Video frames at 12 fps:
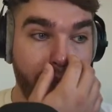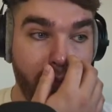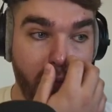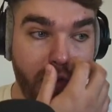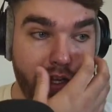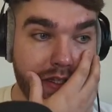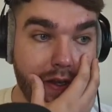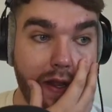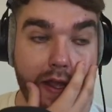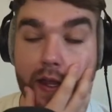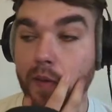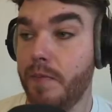
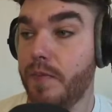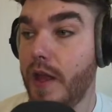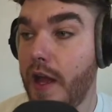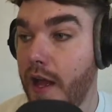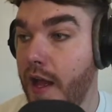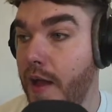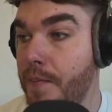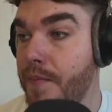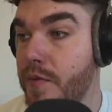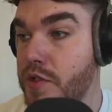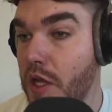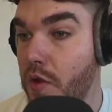recently.
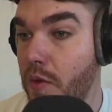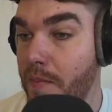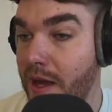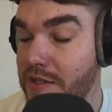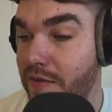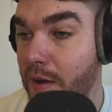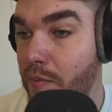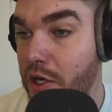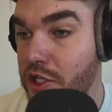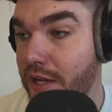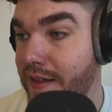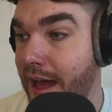So massively
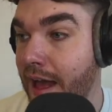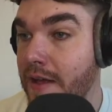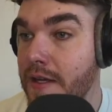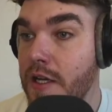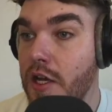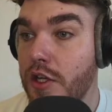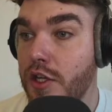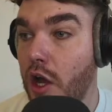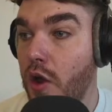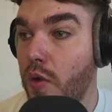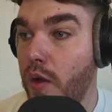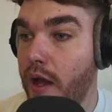appreciate that.
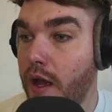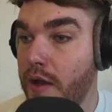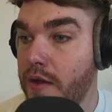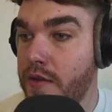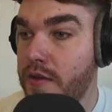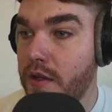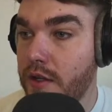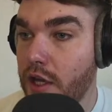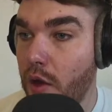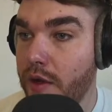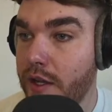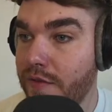Go
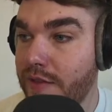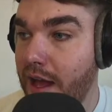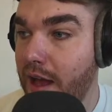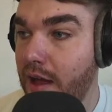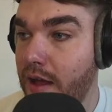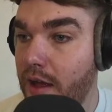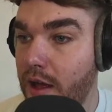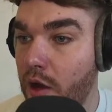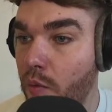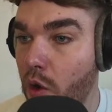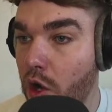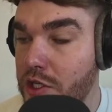and give that a
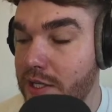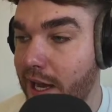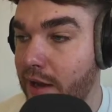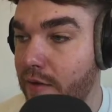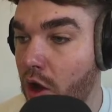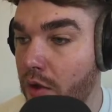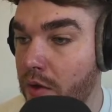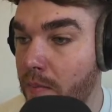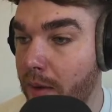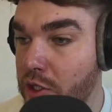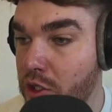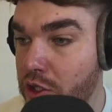watch later on.
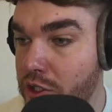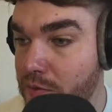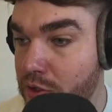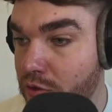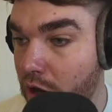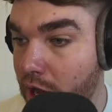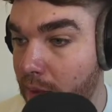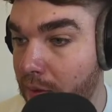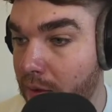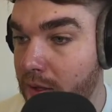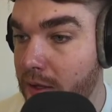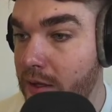Make sure you subscribe
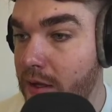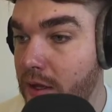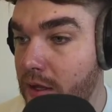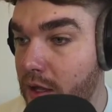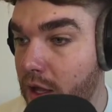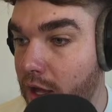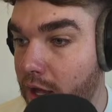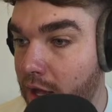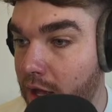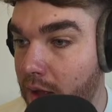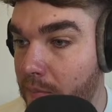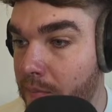
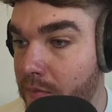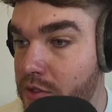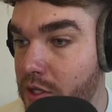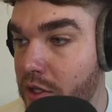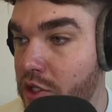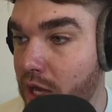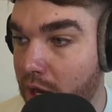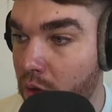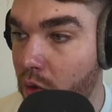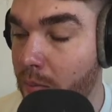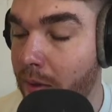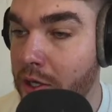to the
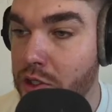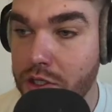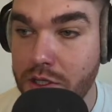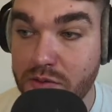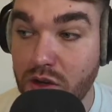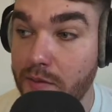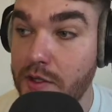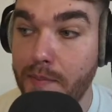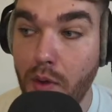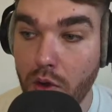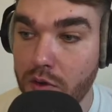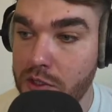channel. Make sure you subscribe to the
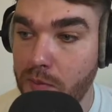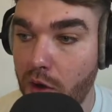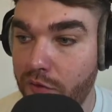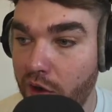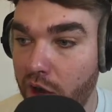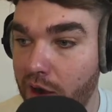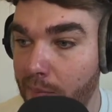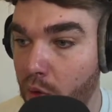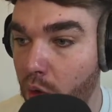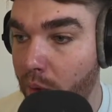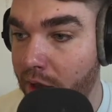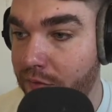pod on Spotify or
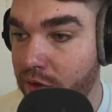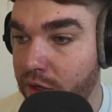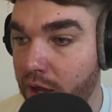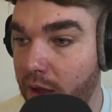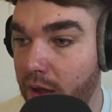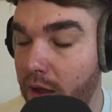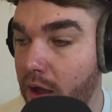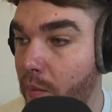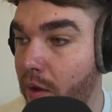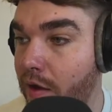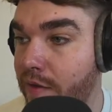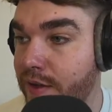Apple wherever you get
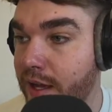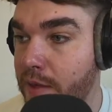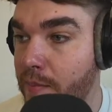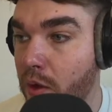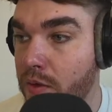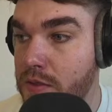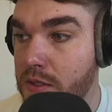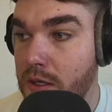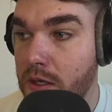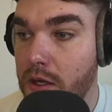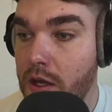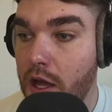your pods.
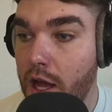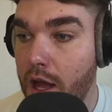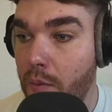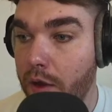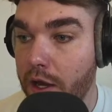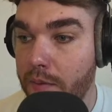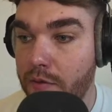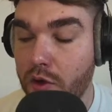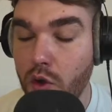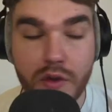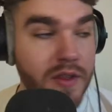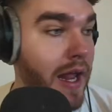We're going to be
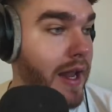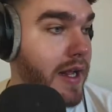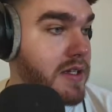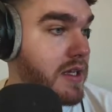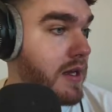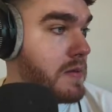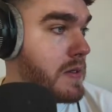recording that later.